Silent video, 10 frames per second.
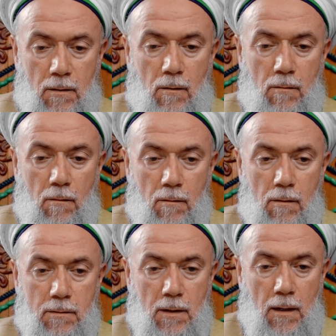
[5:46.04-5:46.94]
Yok o
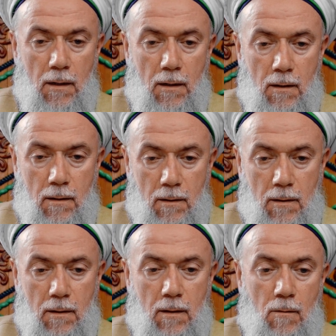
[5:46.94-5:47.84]
yoksa
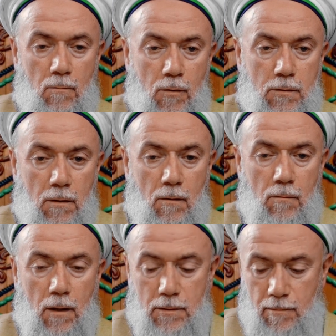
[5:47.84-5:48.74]
boşuna
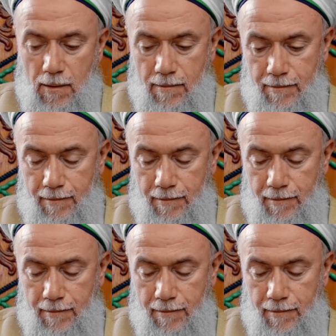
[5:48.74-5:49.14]
uğraşma.